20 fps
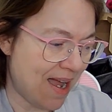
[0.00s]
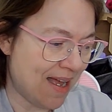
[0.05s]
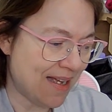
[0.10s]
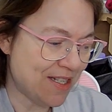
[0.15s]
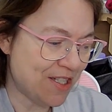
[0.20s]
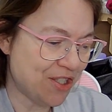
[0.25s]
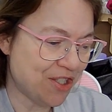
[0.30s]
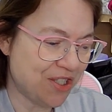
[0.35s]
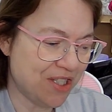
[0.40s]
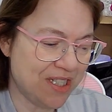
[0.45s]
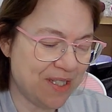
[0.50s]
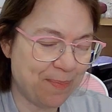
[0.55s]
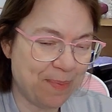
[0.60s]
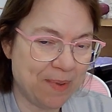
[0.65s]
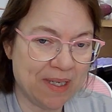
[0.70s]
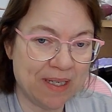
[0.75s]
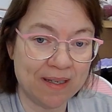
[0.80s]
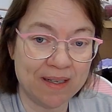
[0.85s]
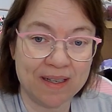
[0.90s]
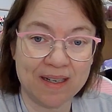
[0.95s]
She's
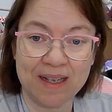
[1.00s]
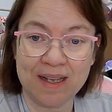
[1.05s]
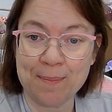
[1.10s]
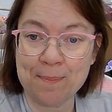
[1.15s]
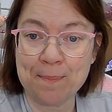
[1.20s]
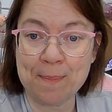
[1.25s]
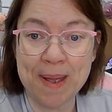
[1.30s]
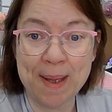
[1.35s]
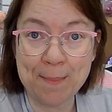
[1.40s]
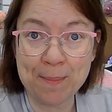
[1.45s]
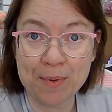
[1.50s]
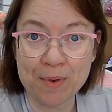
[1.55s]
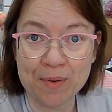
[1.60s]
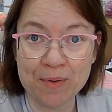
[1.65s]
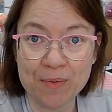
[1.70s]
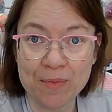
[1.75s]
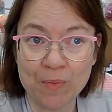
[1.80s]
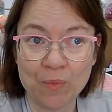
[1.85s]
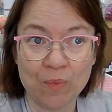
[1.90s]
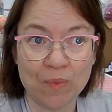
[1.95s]
been a
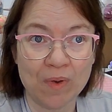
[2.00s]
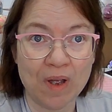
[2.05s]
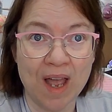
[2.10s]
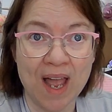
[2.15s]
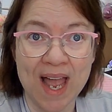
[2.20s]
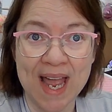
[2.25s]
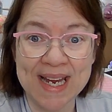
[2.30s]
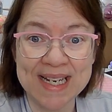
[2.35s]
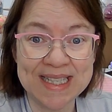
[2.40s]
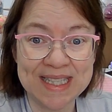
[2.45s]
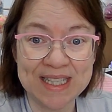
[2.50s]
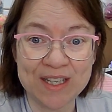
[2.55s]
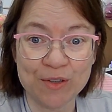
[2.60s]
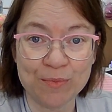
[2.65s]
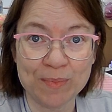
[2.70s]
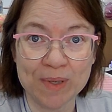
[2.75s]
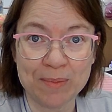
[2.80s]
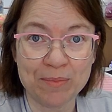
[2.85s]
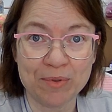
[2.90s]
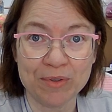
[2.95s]
member, a high tier
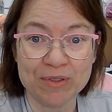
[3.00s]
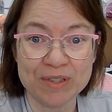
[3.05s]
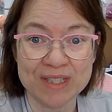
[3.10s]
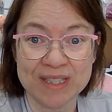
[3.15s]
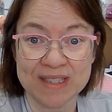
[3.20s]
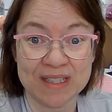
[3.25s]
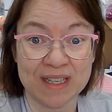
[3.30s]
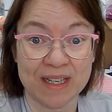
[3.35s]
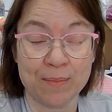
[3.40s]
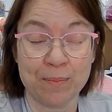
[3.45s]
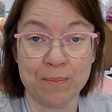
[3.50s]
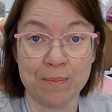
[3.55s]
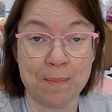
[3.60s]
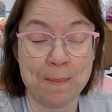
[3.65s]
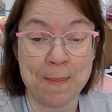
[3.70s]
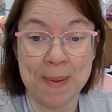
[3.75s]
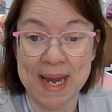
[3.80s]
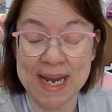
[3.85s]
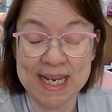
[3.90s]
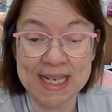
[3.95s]
member since I
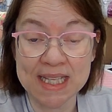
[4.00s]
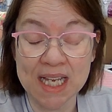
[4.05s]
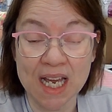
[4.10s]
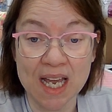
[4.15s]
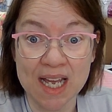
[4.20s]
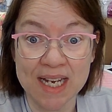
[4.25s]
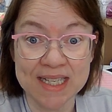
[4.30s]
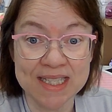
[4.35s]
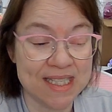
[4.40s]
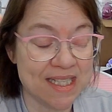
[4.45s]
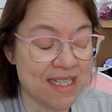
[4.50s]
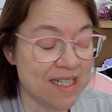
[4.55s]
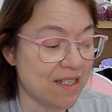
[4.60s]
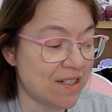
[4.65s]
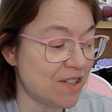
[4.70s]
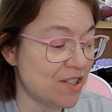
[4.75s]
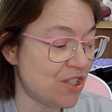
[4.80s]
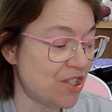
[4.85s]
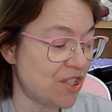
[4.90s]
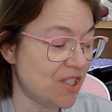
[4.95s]
made the high
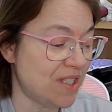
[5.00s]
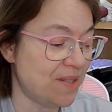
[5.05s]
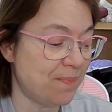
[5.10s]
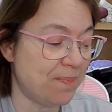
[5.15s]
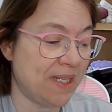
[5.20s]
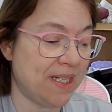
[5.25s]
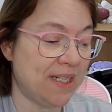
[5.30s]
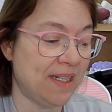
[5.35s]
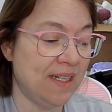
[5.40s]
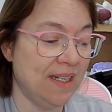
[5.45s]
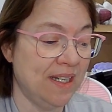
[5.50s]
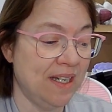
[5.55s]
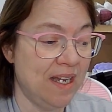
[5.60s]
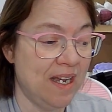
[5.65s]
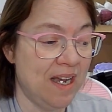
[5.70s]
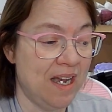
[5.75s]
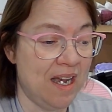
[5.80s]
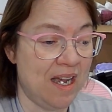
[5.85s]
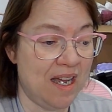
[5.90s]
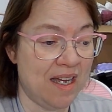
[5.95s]
tier. She's been
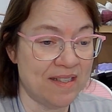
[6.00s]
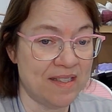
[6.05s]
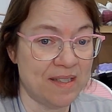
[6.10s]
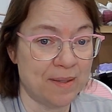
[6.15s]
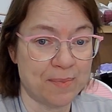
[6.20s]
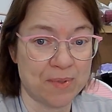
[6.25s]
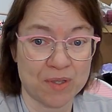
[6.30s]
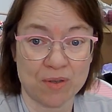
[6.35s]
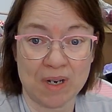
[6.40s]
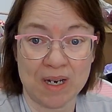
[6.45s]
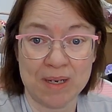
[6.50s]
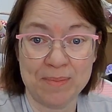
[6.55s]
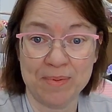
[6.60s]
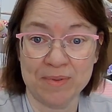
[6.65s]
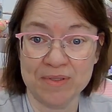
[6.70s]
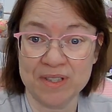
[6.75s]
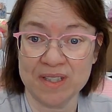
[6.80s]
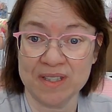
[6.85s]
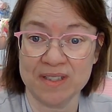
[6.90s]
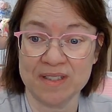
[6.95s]
a subscriber
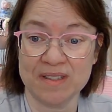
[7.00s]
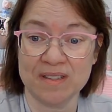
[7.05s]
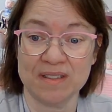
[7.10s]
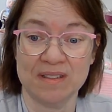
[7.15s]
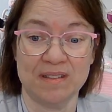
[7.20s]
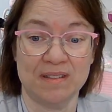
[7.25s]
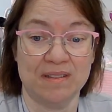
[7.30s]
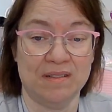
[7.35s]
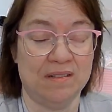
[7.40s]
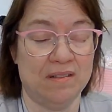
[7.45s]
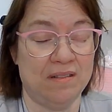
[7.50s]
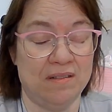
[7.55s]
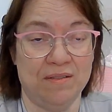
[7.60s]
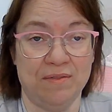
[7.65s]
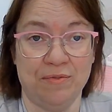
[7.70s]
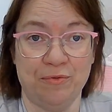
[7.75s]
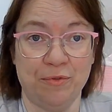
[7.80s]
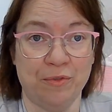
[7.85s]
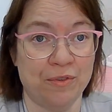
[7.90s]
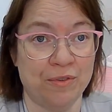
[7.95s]
since
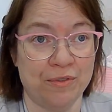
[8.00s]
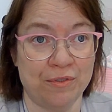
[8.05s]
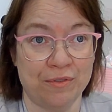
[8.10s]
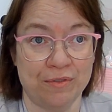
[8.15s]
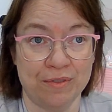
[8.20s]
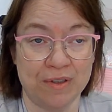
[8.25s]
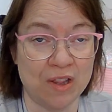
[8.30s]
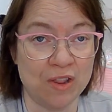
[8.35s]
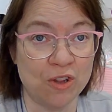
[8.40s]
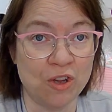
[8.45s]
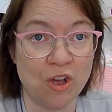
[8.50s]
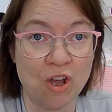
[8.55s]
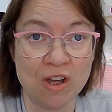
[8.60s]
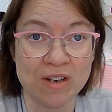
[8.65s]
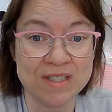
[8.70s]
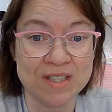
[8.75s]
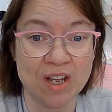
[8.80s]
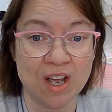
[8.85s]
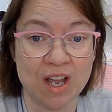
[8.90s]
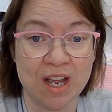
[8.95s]
for a long
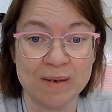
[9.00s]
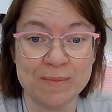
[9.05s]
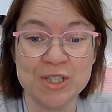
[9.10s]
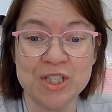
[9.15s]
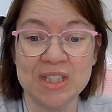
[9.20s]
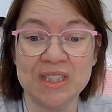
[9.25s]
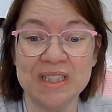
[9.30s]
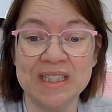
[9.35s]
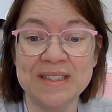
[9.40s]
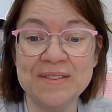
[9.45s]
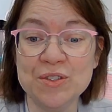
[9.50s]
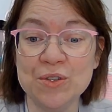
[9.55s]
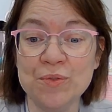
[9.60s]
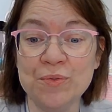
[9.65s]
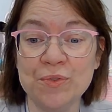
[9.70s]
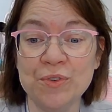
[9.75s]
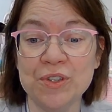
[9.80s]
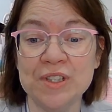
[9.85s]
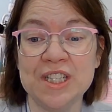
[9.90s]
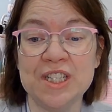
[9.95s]
time. She lives
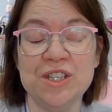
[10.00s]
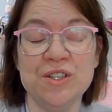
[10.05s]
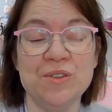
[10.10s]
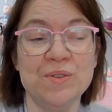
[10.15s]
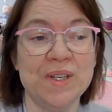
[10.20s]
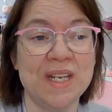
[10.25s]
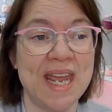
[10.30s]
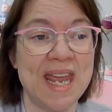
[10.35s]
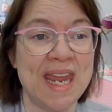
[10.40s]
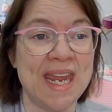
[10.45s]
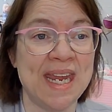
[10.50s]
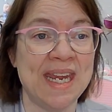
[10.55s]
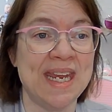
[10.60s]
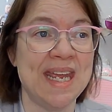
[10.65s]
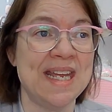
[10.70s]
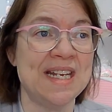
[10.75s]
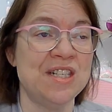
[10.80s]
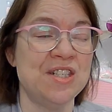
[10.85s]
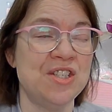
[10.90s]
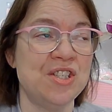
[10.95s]
over in the UK,
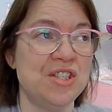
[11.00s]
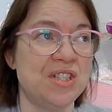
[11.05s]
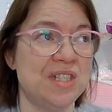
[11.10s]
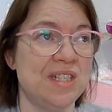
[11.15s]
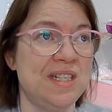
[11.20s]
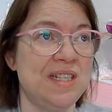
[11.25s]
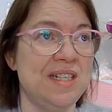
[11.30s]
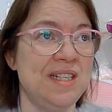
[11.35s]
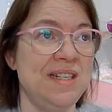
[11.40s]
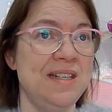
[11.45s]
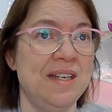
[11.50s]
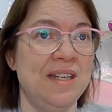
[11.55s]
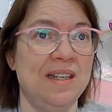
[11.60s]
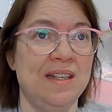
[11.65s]
and she